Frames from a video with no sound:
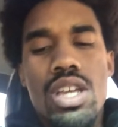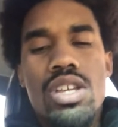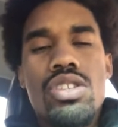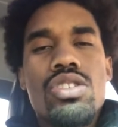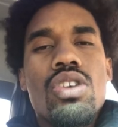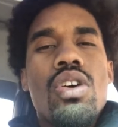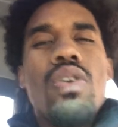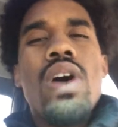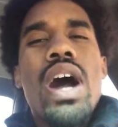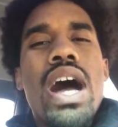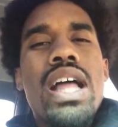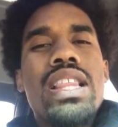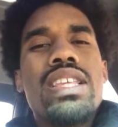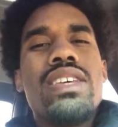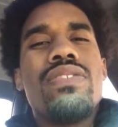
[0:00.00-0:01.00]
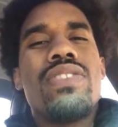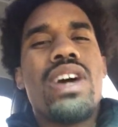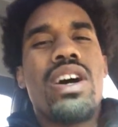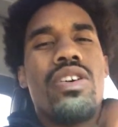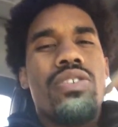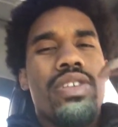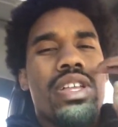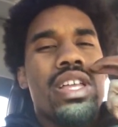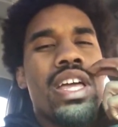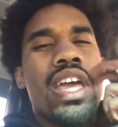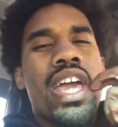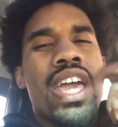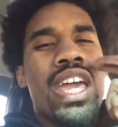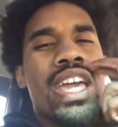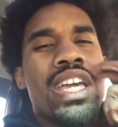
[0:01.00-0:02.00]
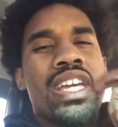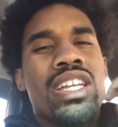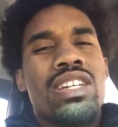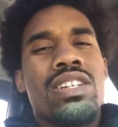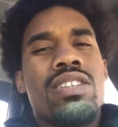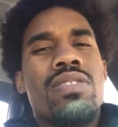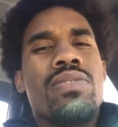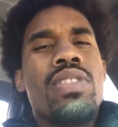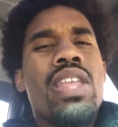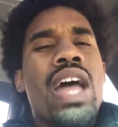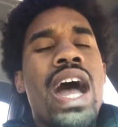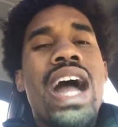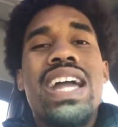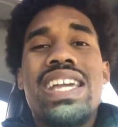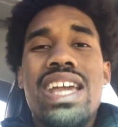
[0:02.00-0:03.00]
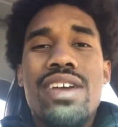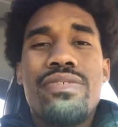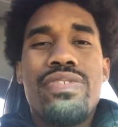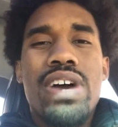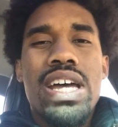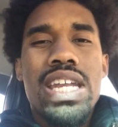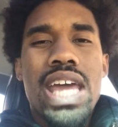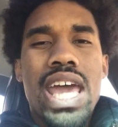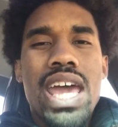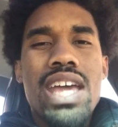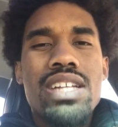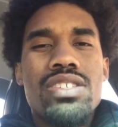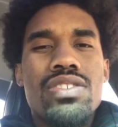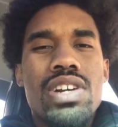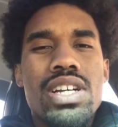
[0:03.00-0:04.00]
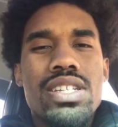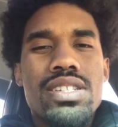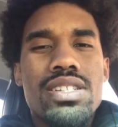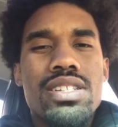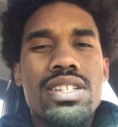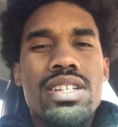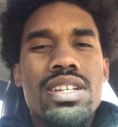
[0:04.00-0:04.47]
So I leave out and I can't find the address.